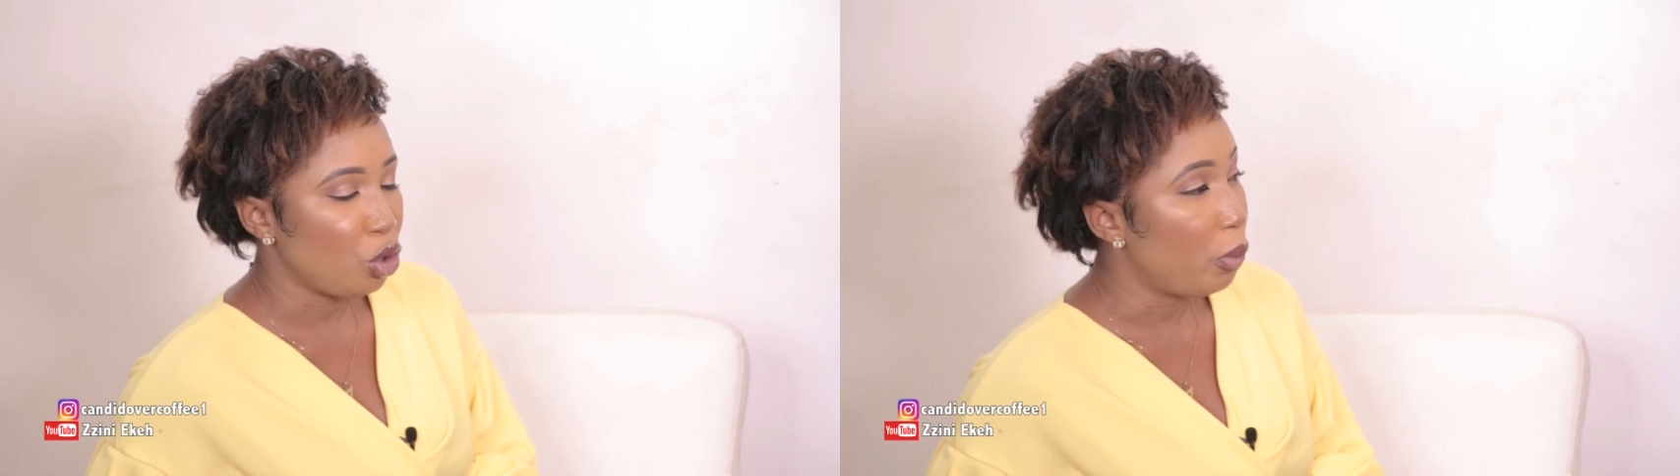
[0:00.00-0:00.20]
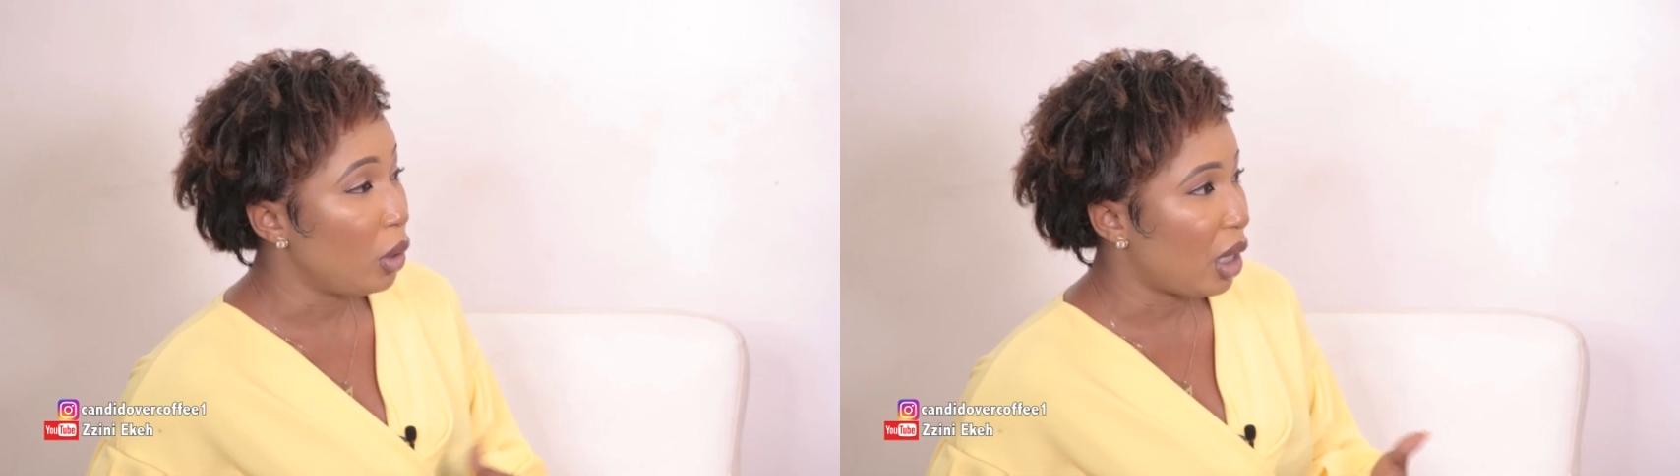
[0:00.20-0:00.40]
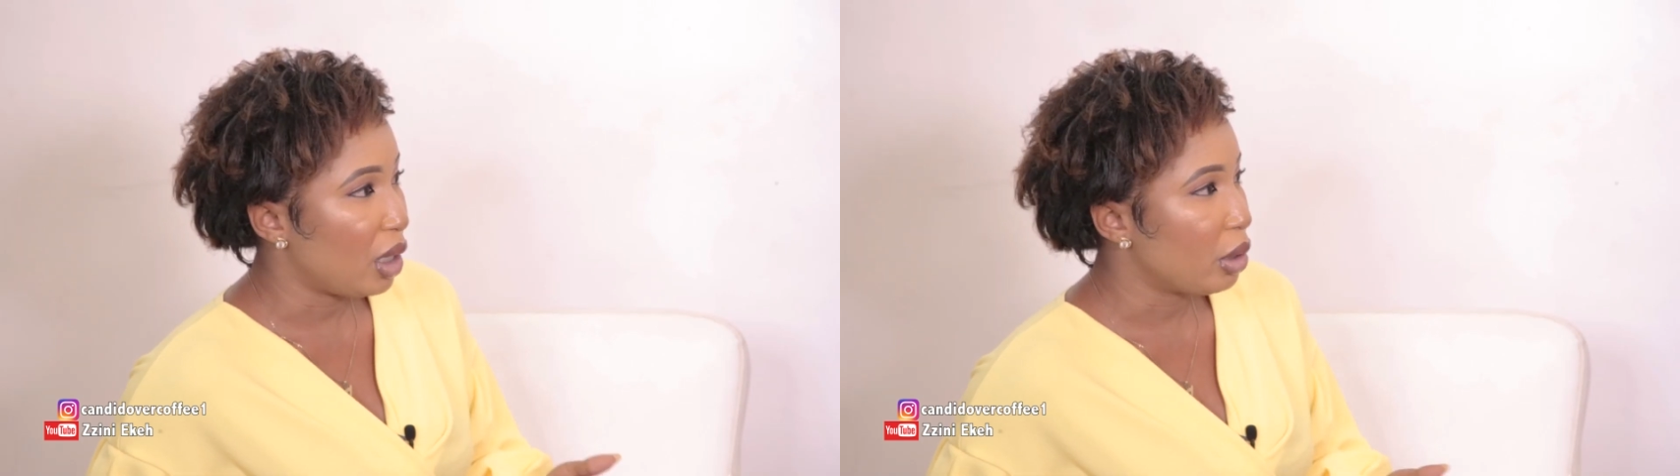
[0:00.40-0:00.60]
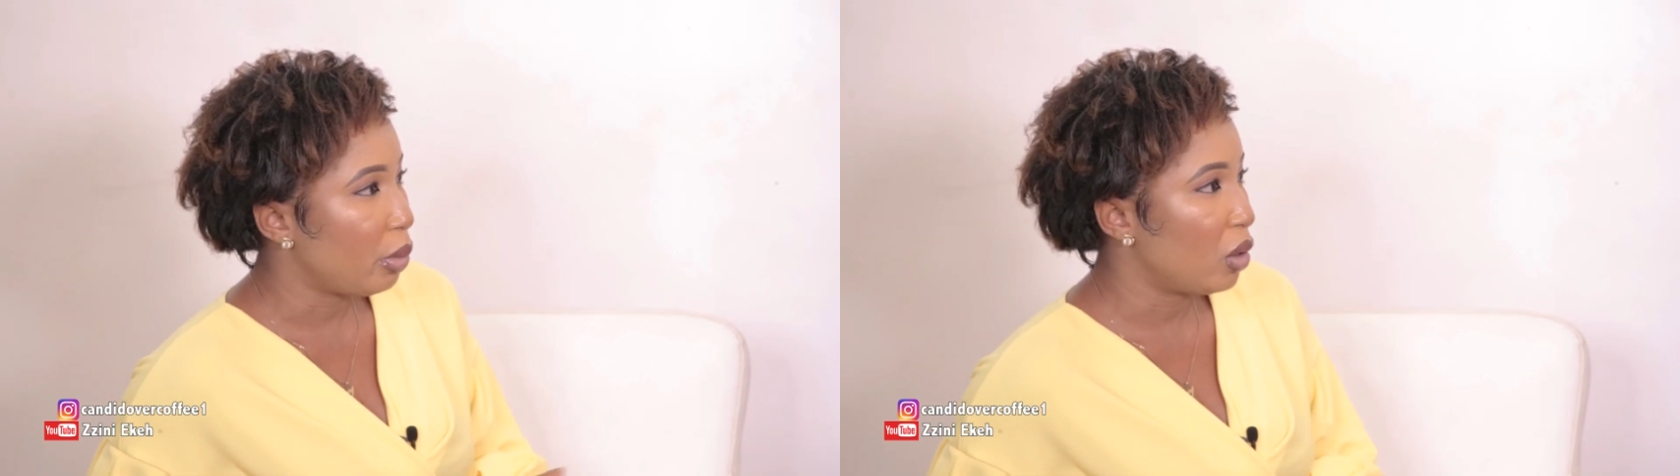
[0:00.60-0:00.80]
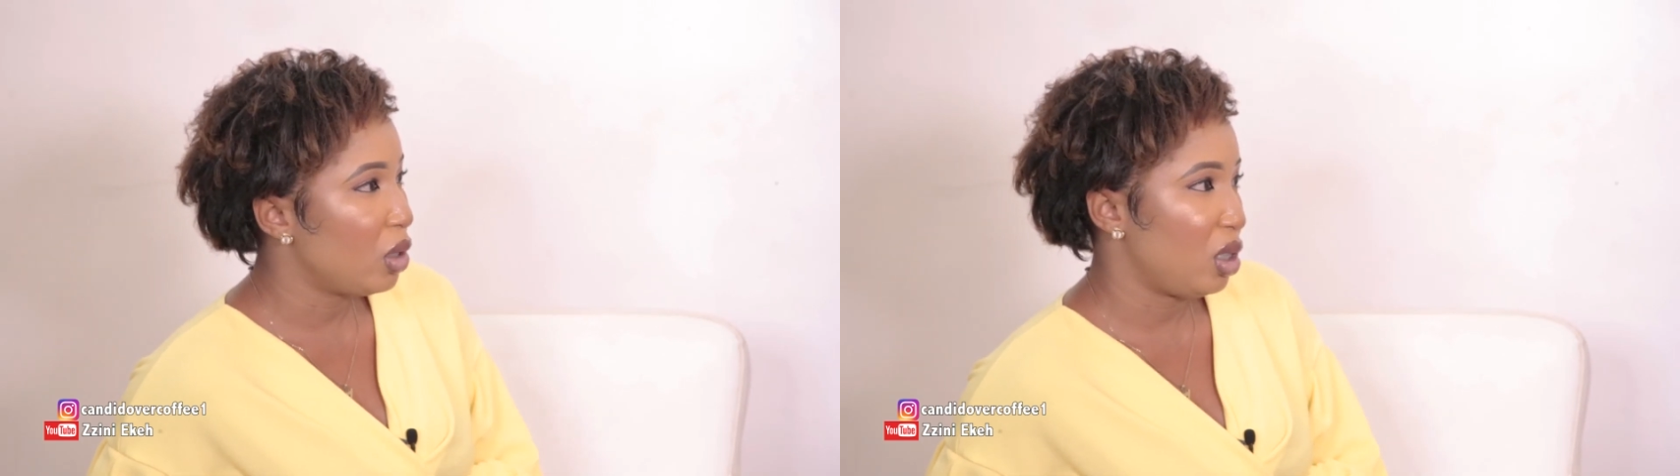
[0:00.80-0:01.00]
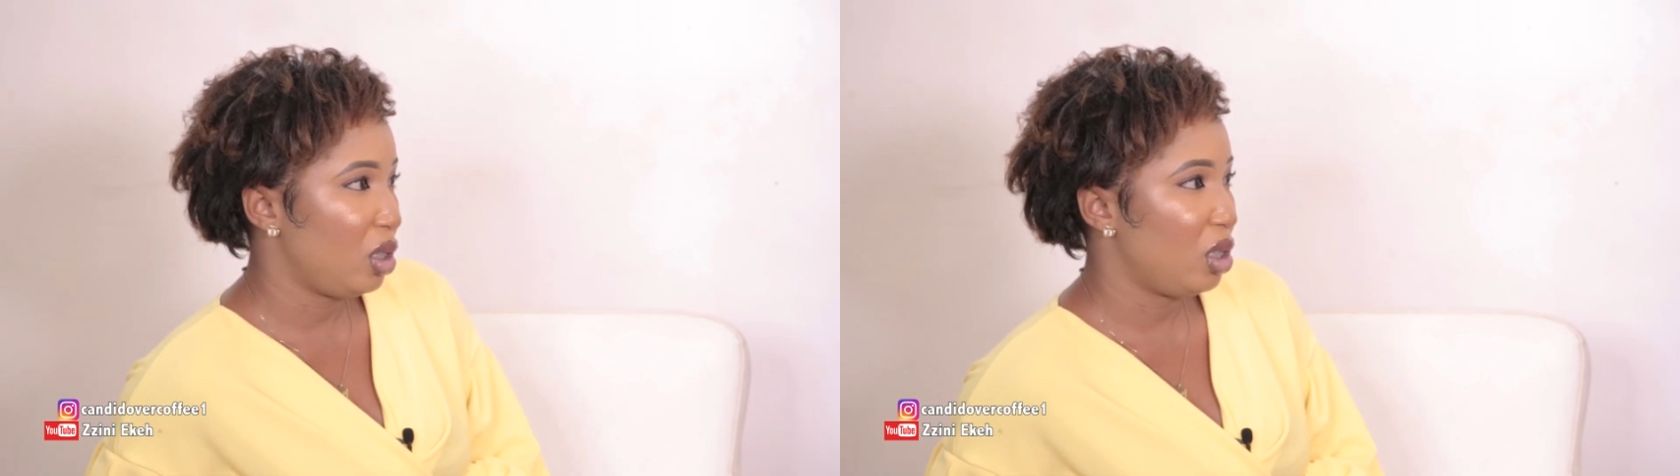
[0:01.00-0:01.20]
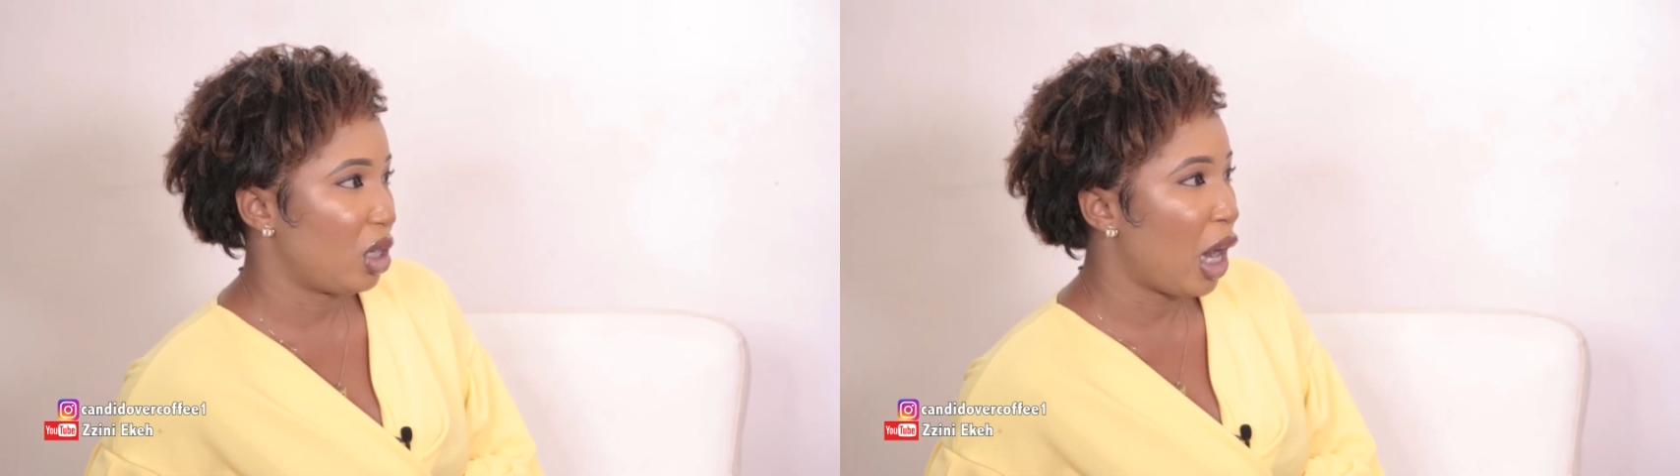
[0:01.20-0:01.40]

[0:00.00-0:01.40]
you're polite about it.